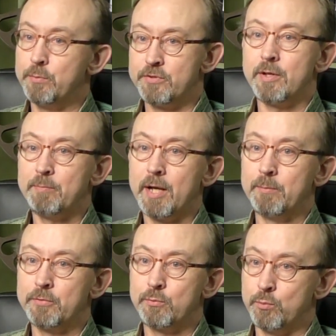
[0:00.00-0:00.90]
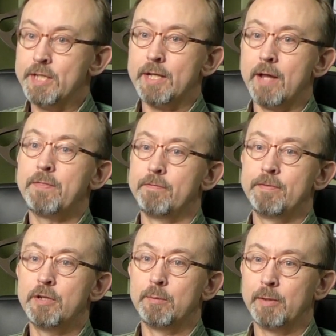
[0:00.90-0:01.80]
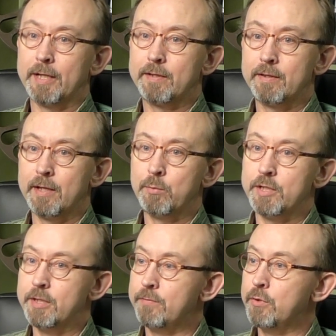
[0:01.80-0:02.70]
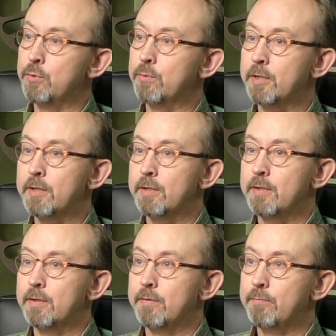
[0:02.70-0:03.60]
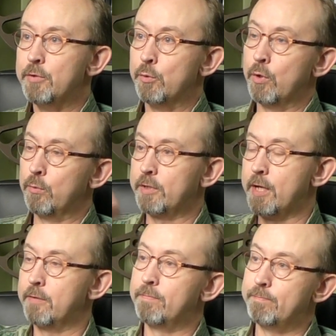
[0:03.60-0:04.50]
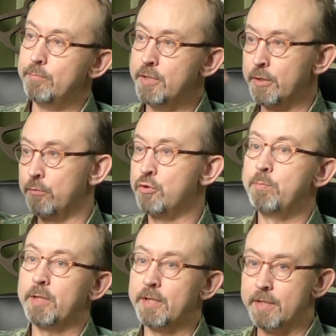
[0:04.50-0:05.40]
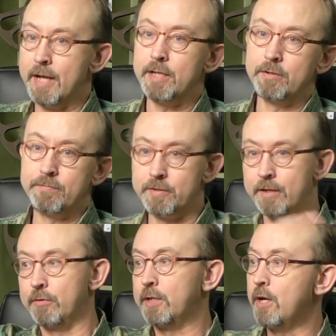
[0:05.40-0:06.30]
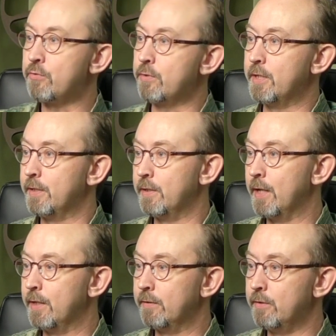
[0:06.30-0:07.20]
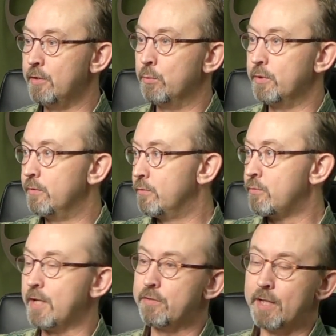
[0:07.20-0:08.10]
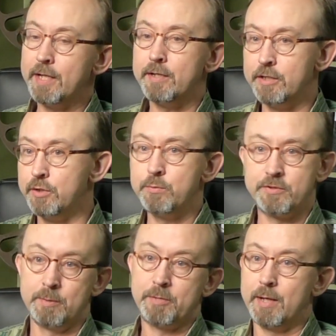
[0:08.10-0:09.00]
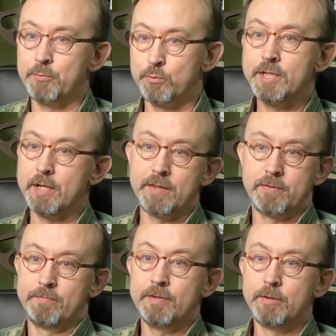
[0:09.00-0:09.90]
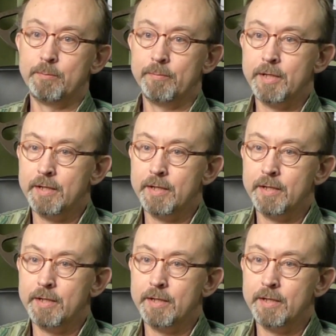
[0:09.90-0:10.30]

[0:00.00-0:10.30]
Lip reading: You would sometimes recut the film. Like, they would give you your own kind of, you know, duplicate negative to every country, and you would translate it, and you would sometimes recut the film.